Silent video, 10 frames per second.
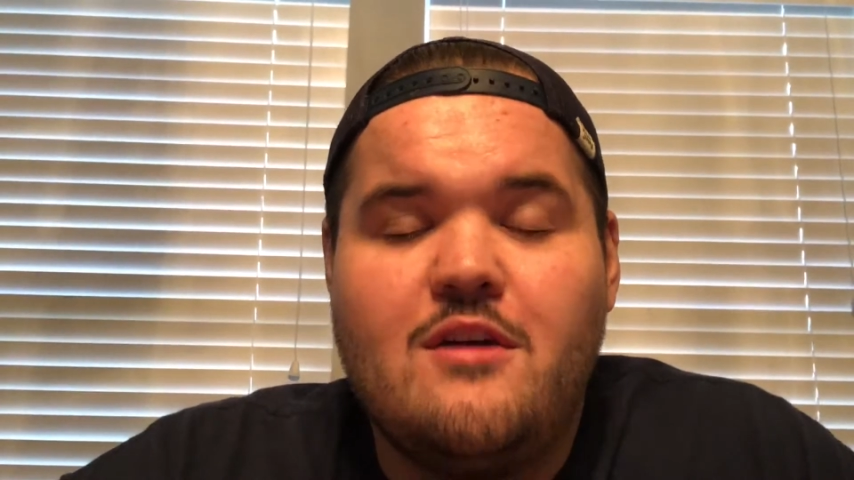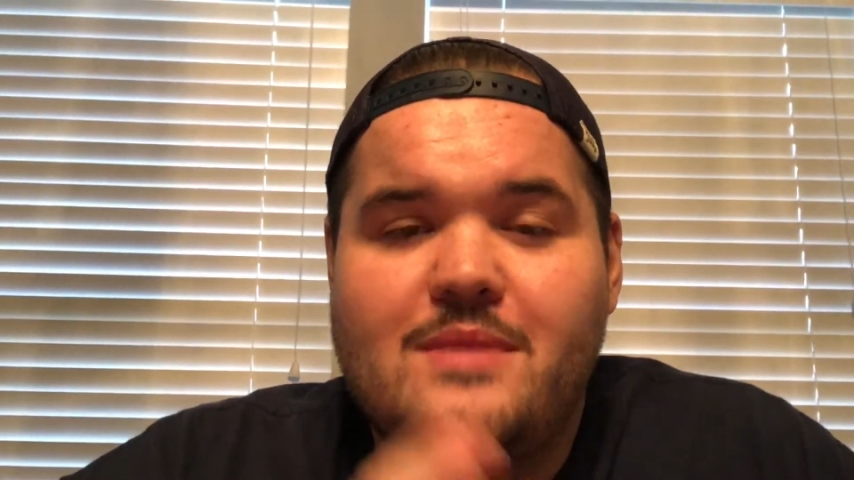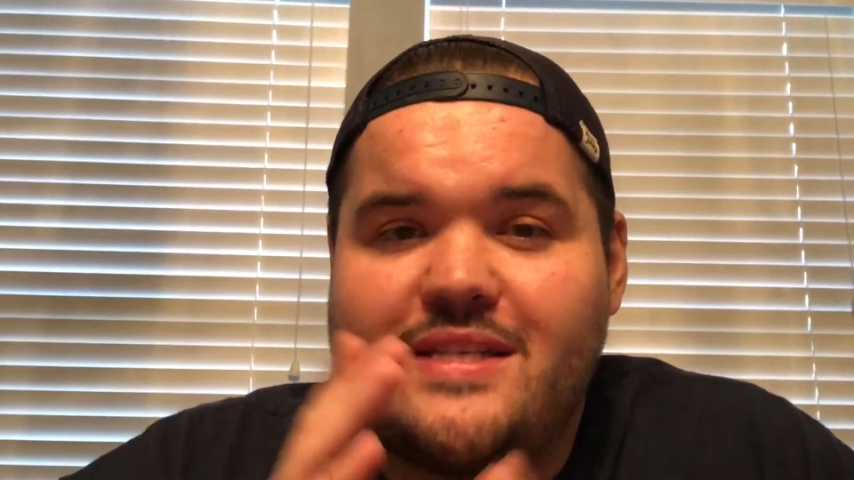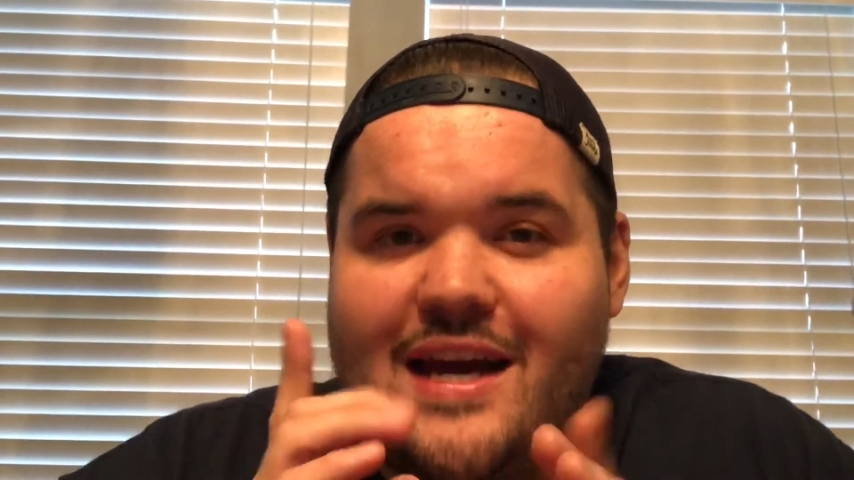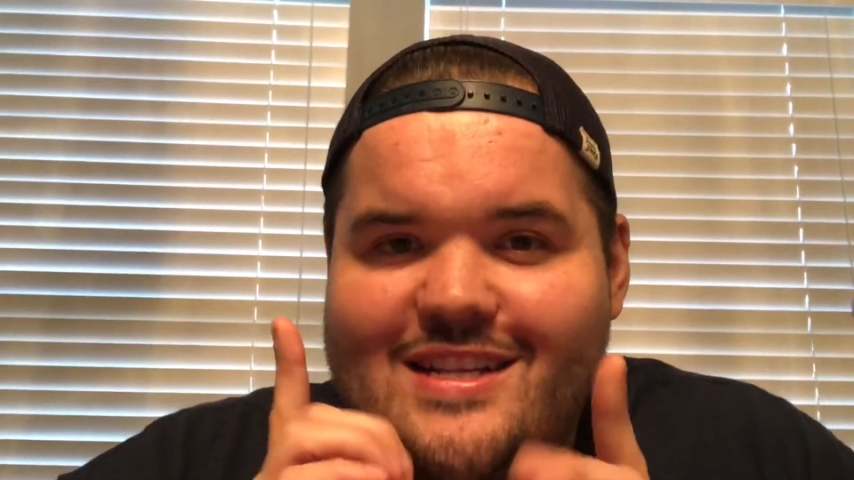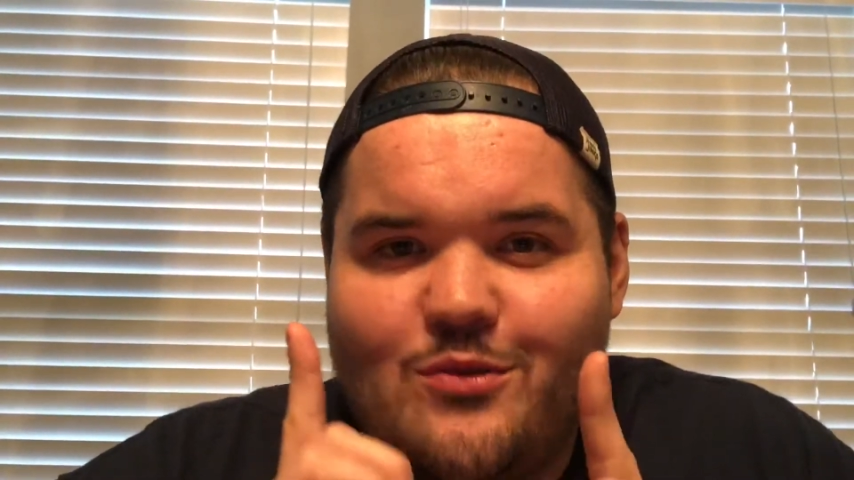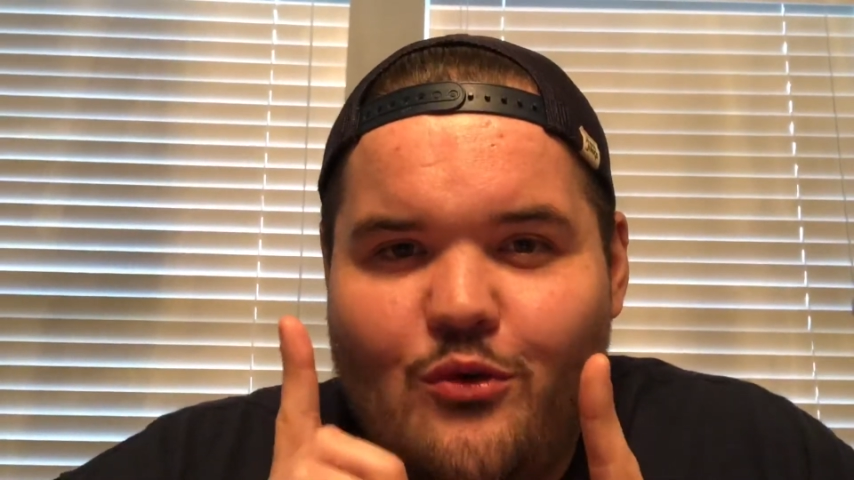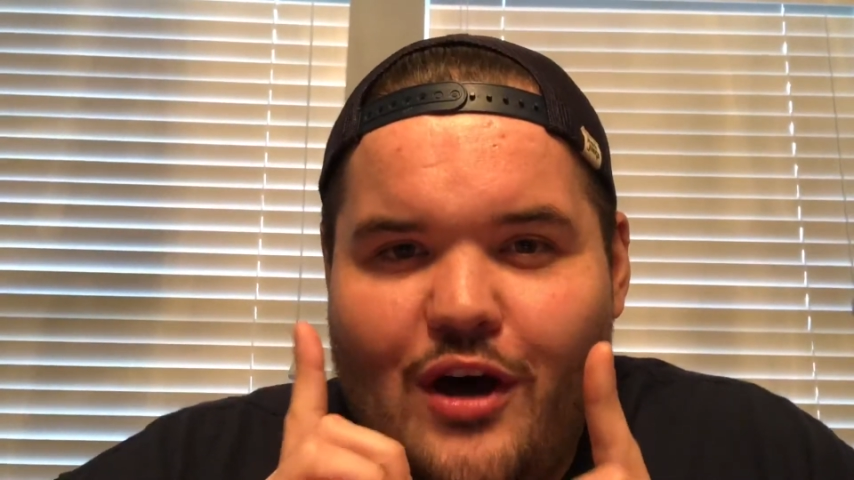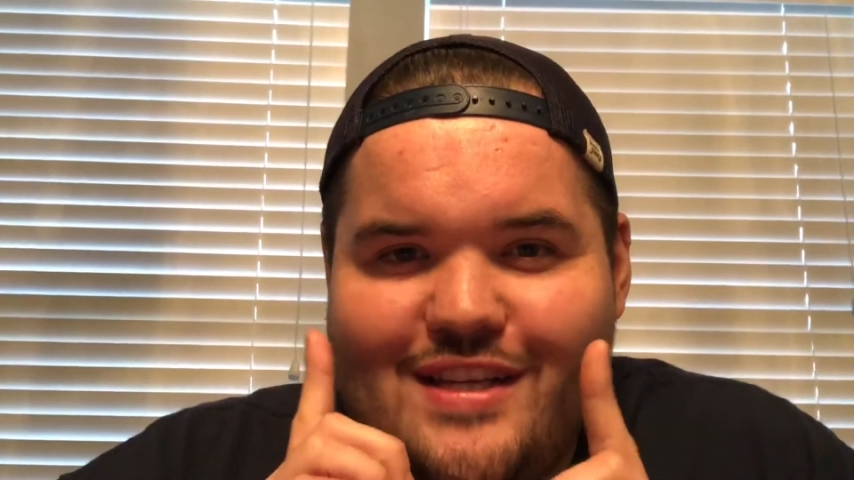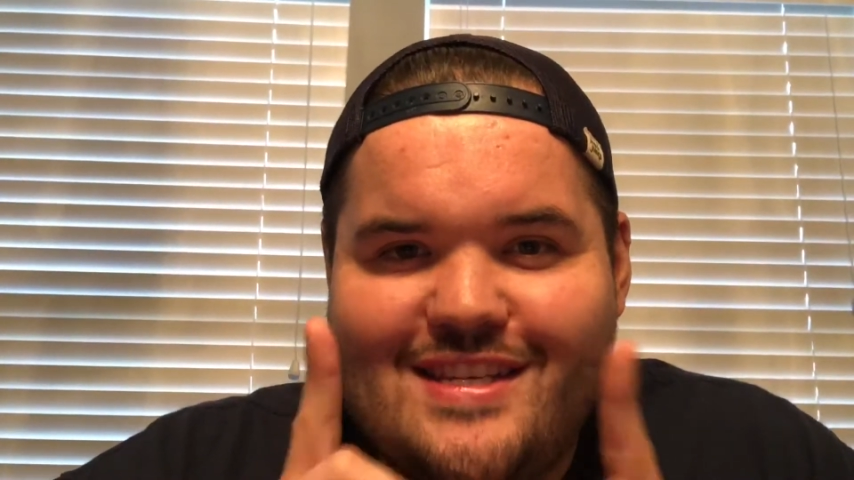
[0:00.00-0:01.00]
besides
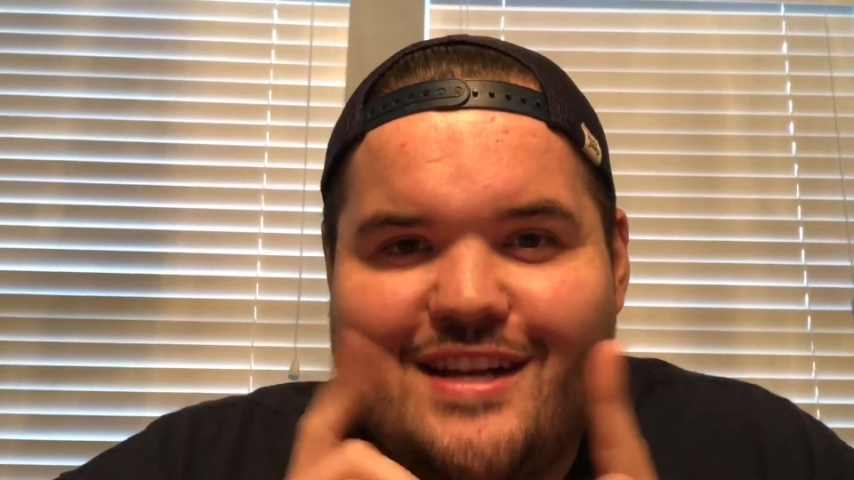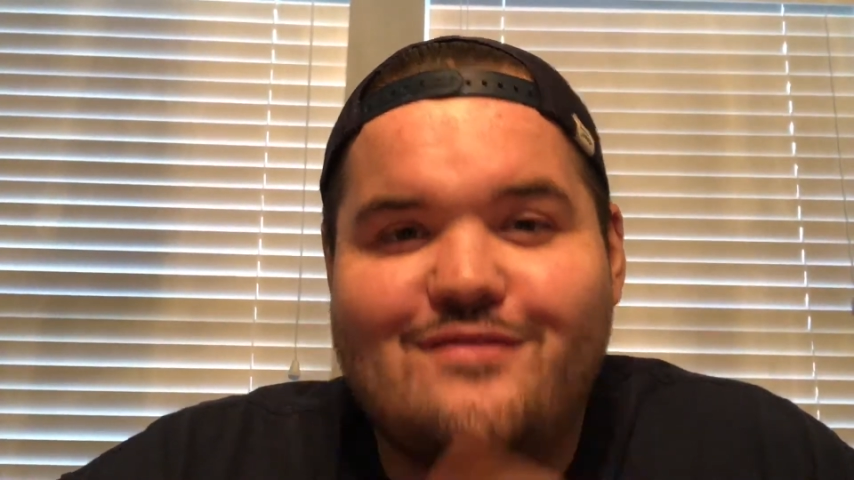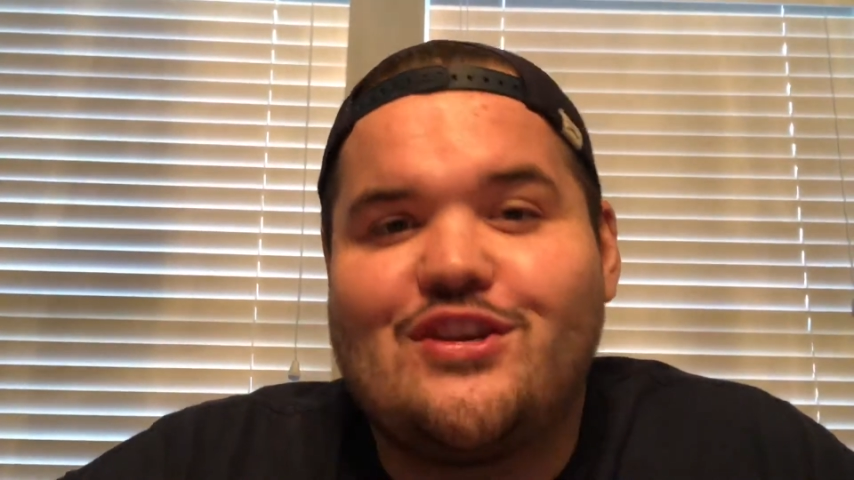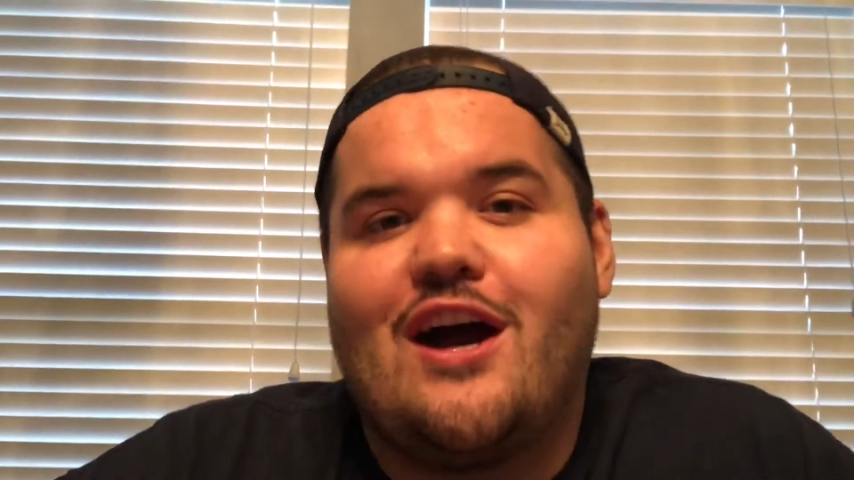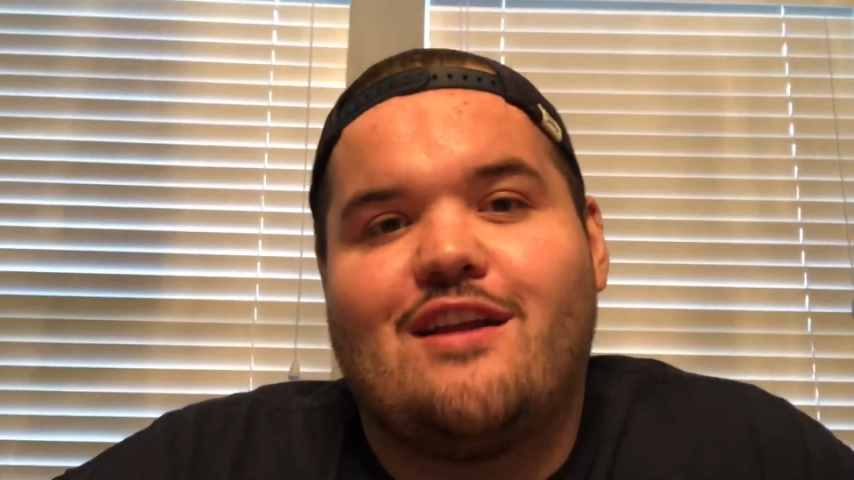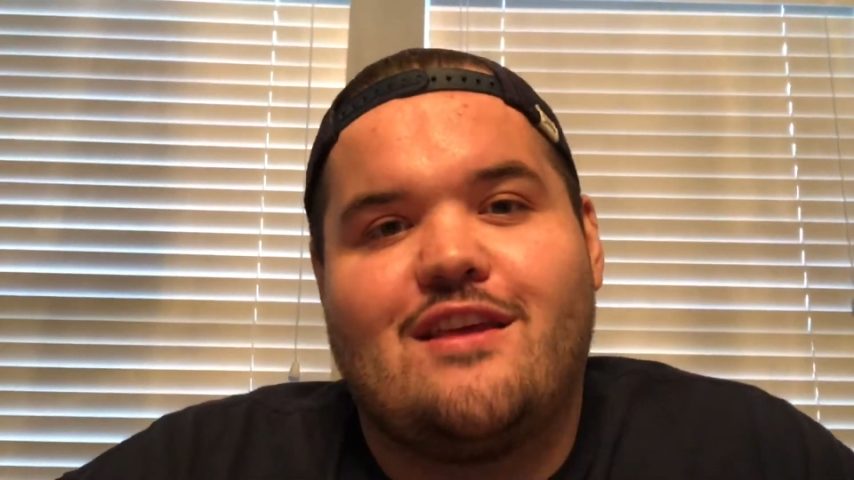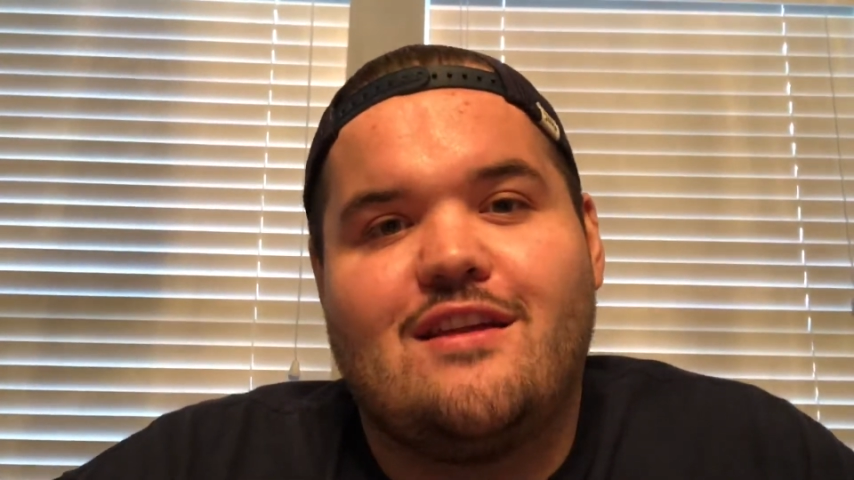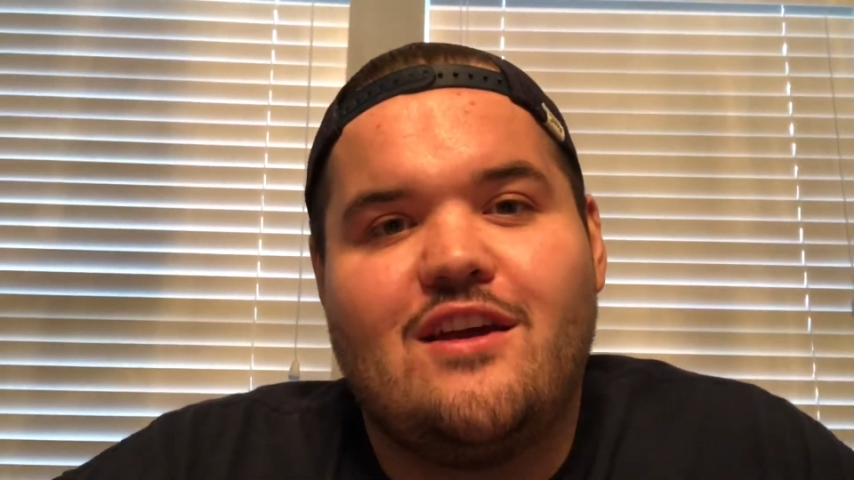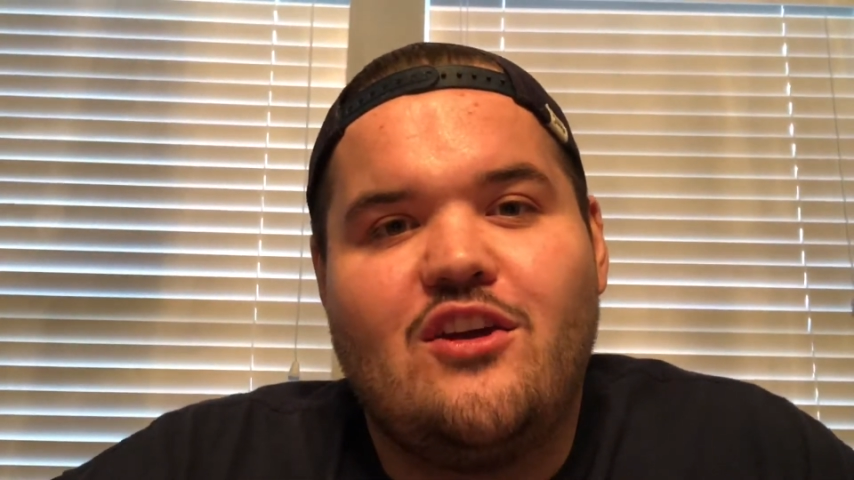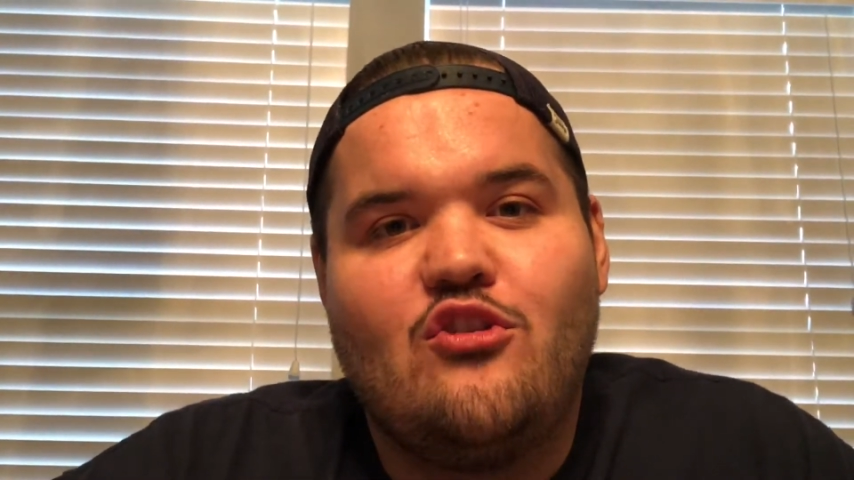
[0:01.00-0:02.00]
a son of Jonathan